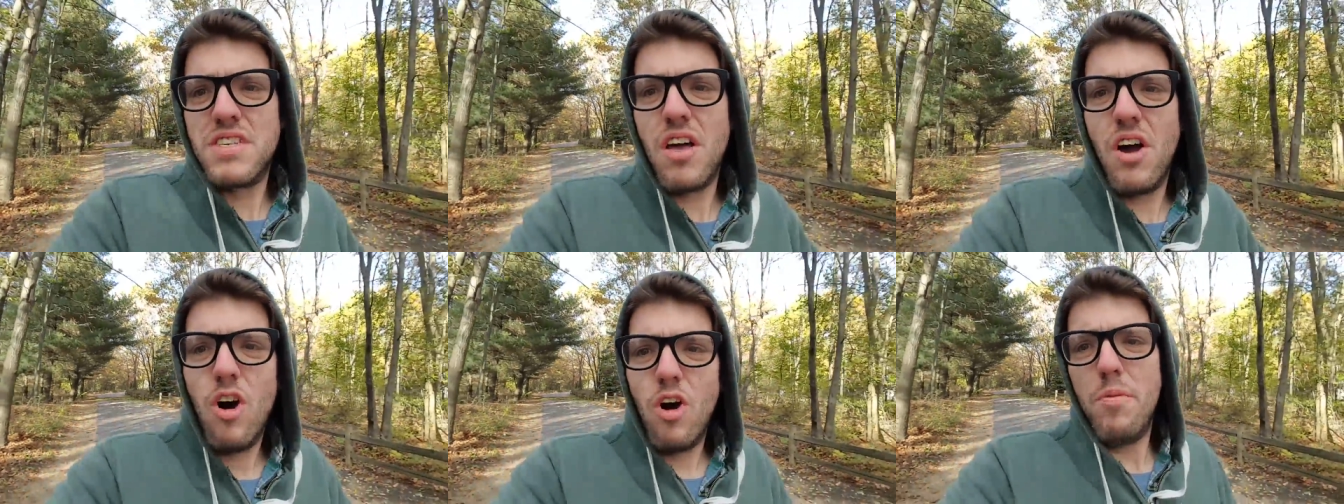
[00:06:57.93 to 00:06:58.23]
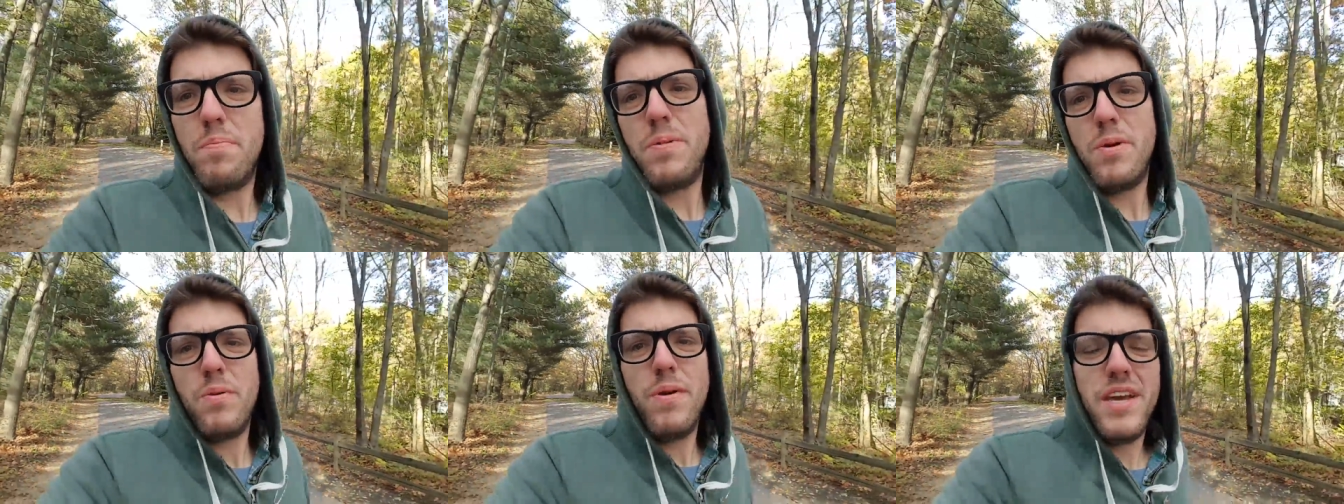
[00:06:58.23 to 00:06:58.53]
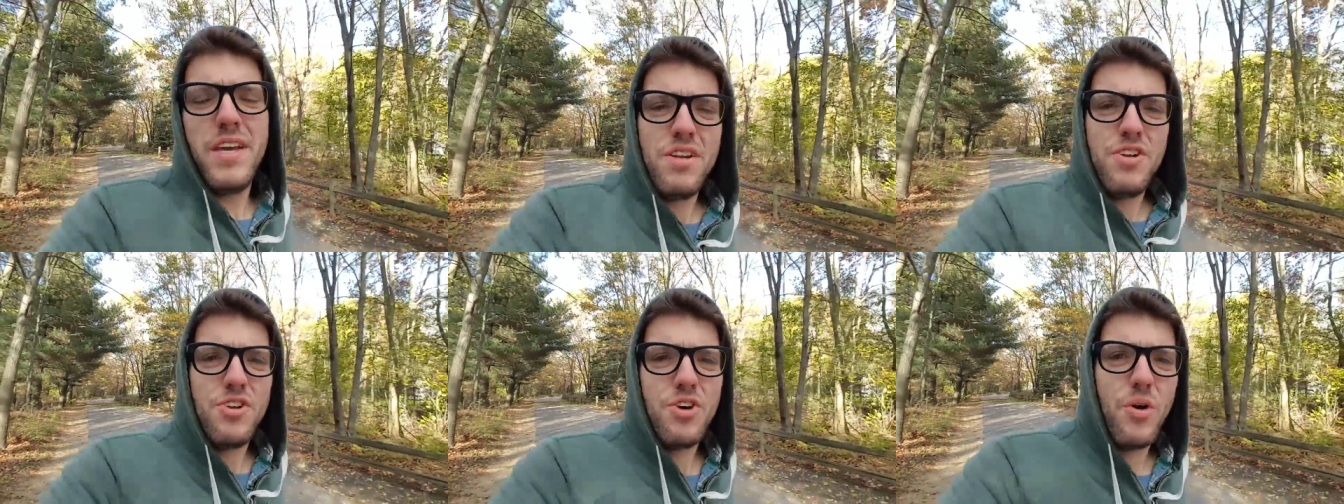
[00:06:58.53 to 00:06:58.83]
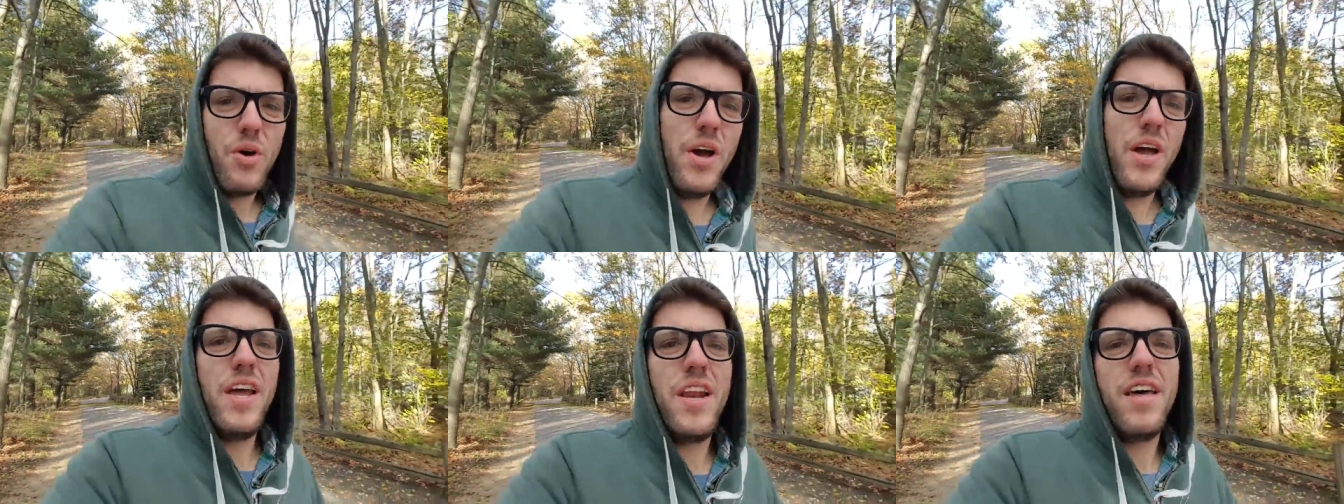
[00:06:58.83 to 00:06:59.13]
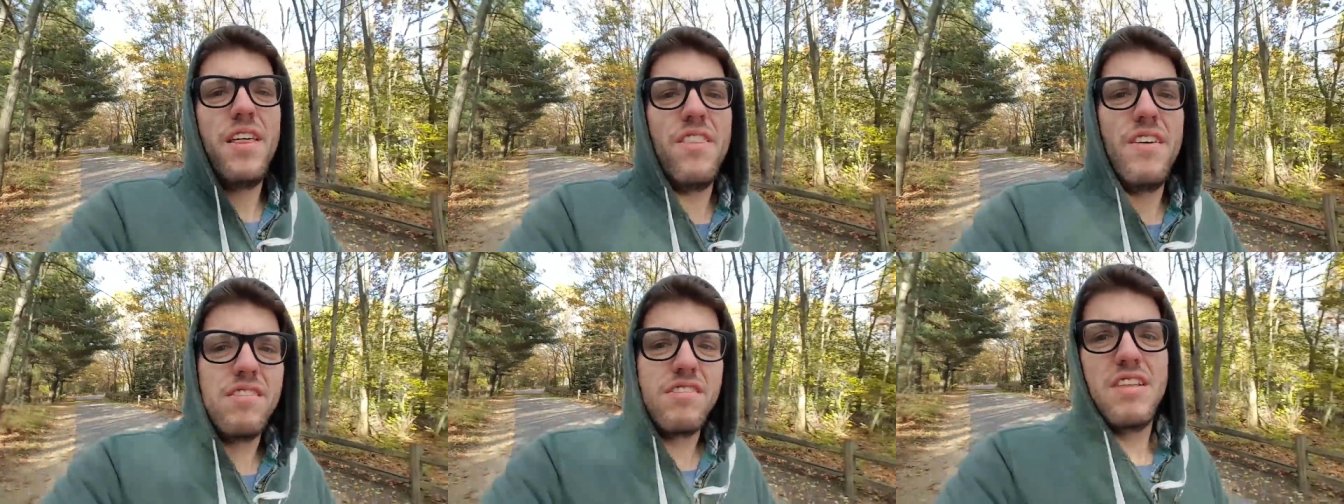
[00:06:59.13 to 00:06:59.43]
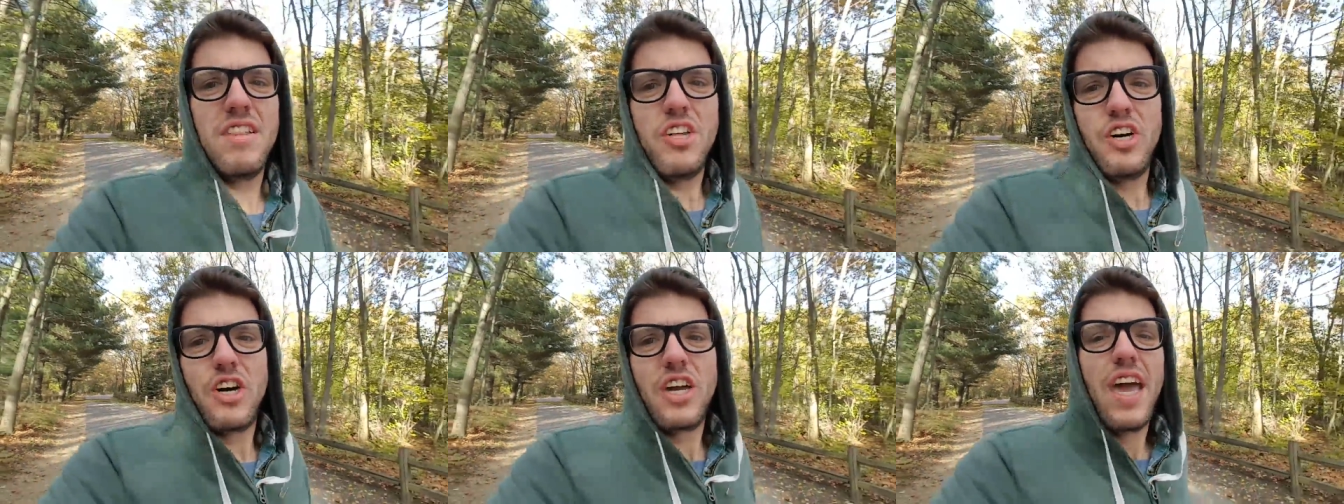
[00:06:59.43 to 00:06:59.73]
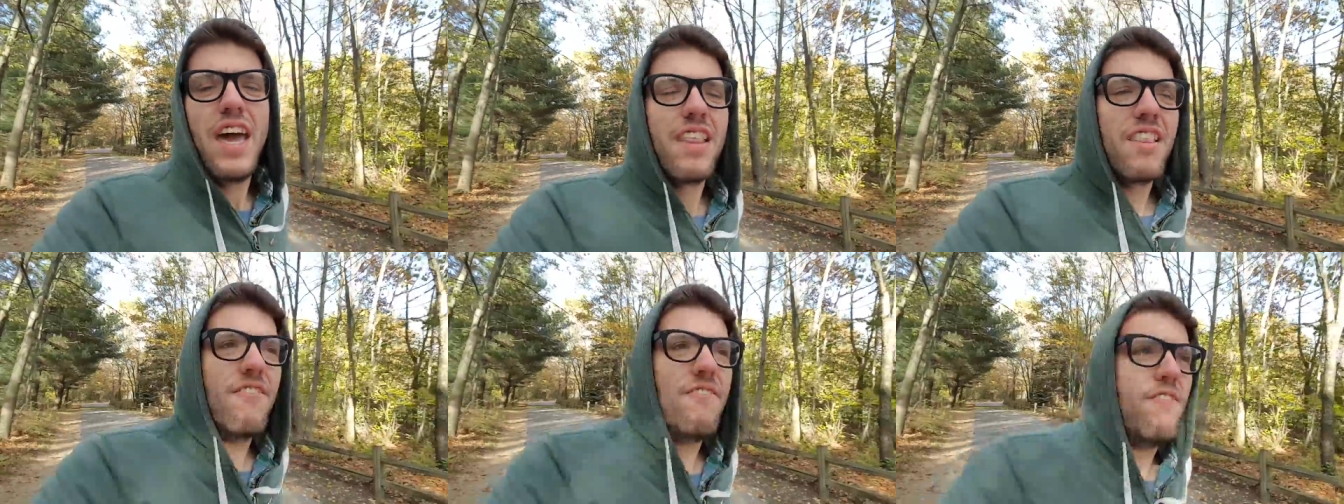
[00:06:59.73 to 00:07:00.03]
hope you enjoyed this
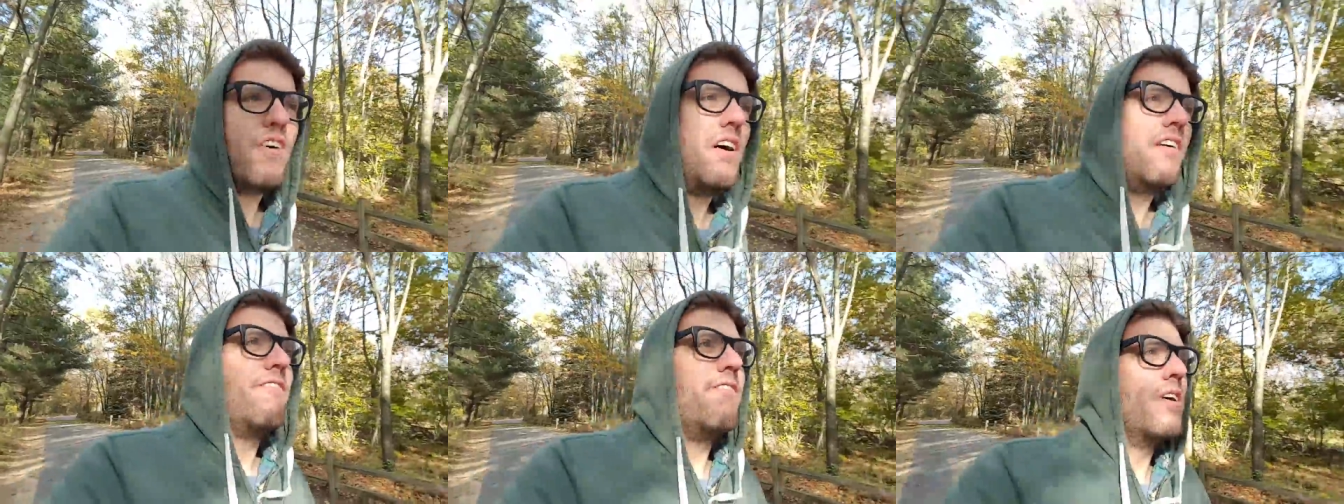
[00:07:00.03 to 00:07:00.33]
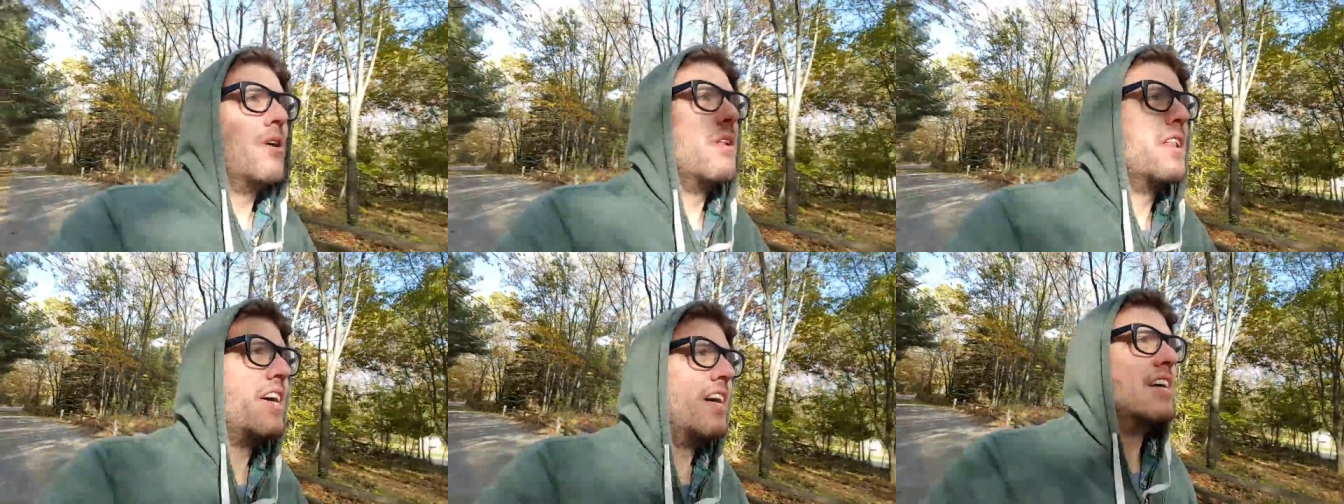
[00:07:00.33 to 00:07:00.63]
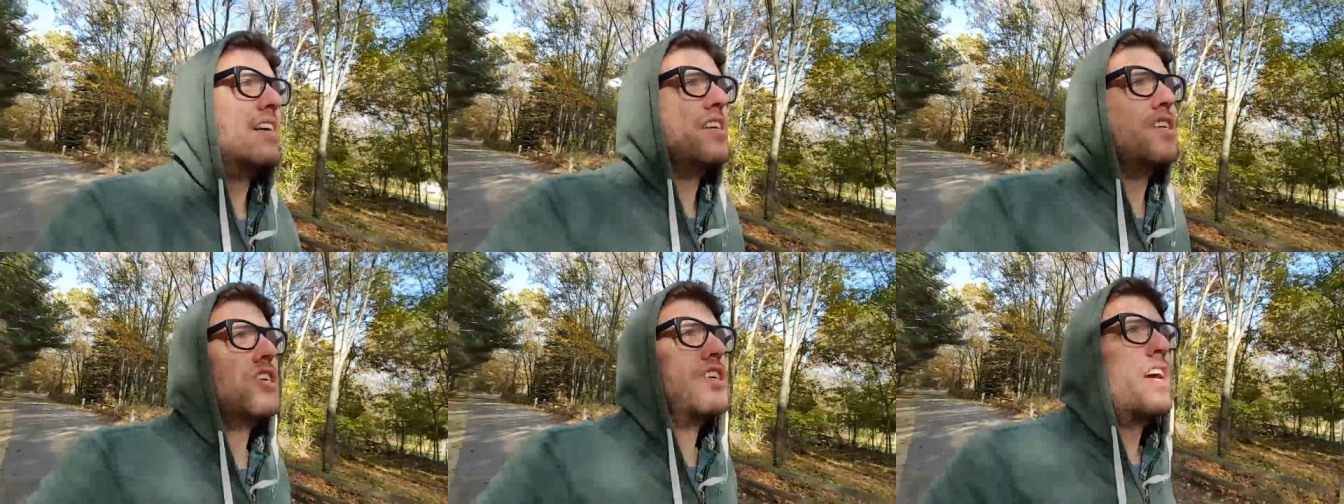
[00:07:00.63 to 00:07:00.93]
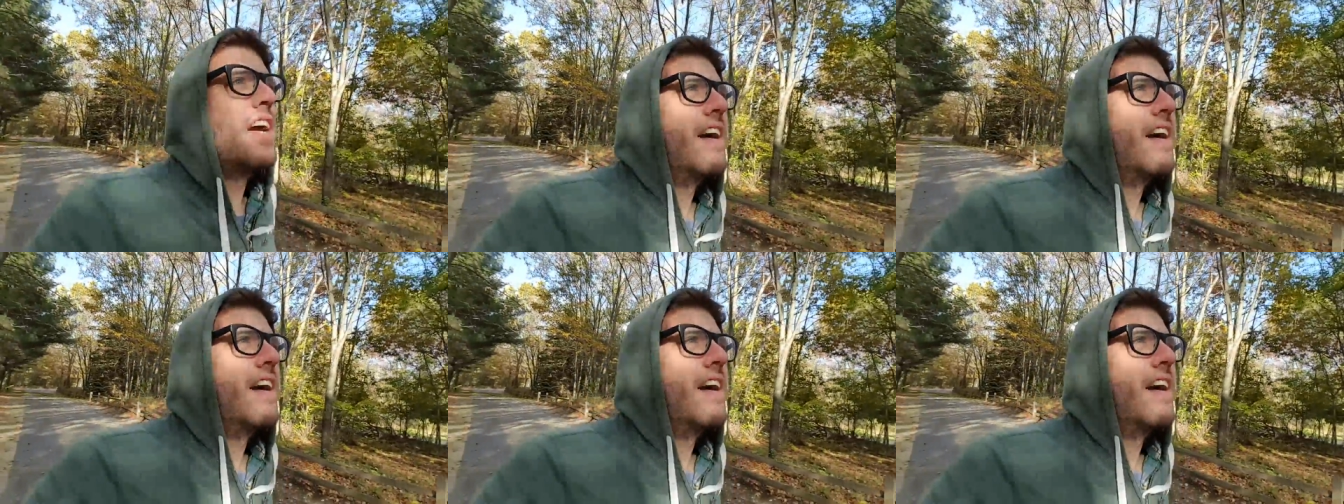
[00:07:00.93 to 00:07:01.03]
look at the fall foliage.